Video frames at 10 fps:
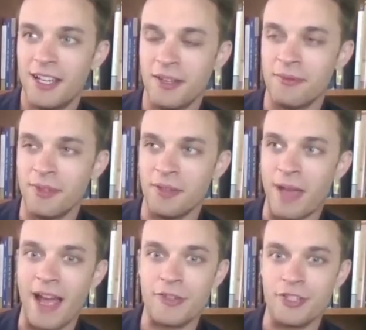
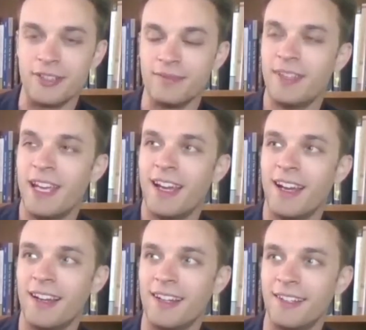imagine.
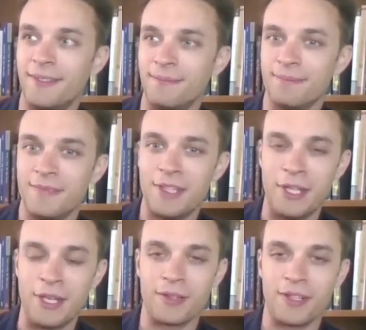Kind
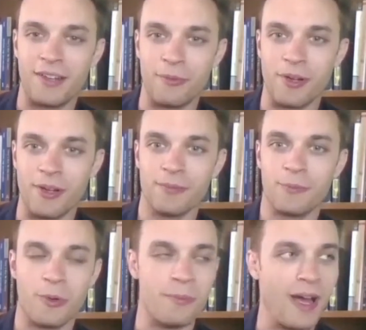of
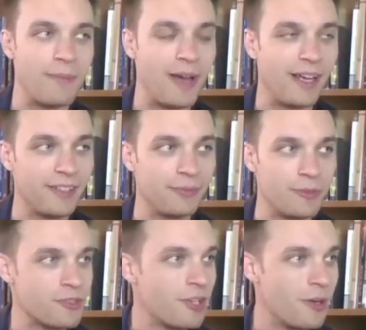where my mind
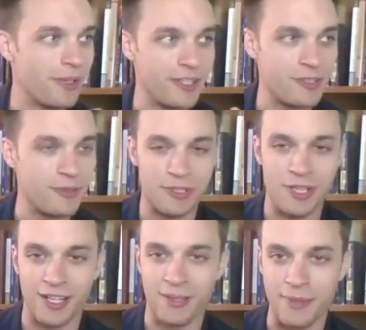was going as you were
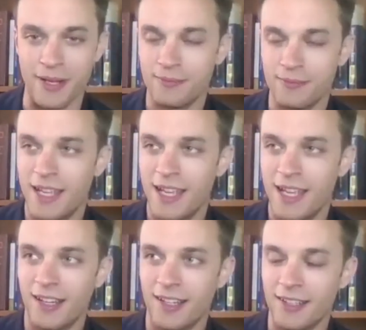talking about
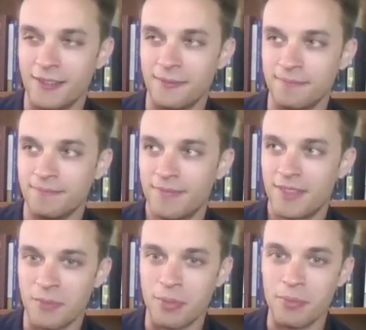
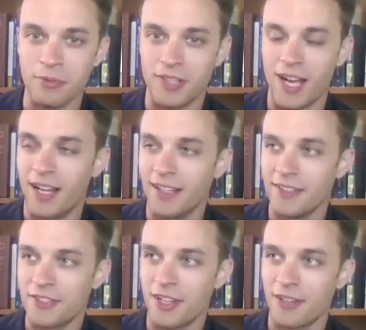the people of God in
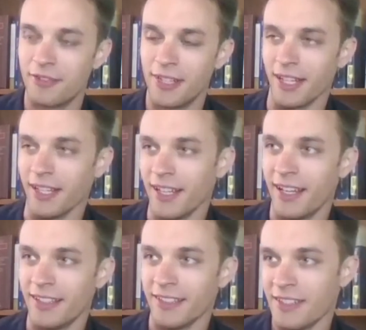suffering
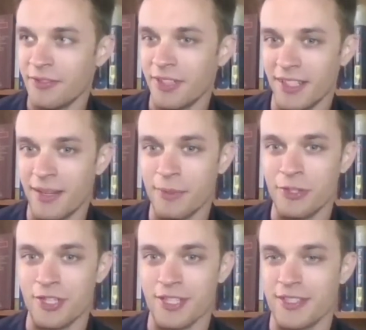and even in
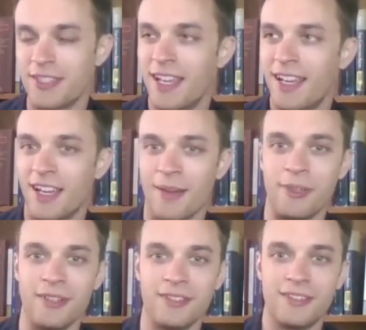images. I'm
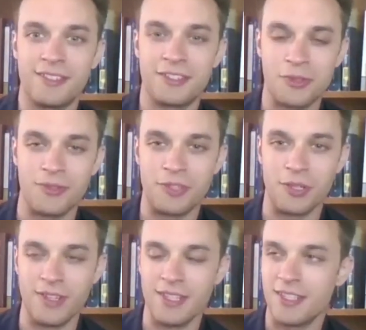going to sort of
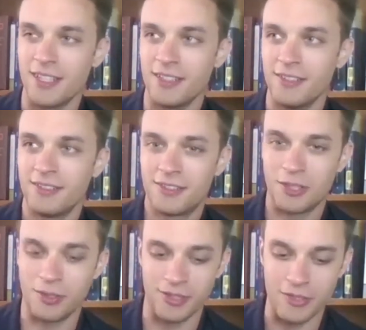
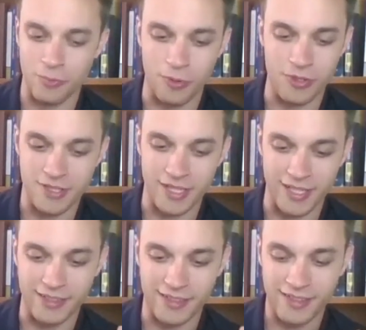turn these words like
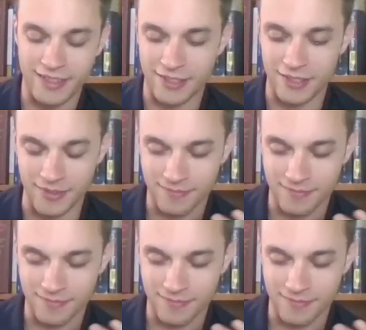into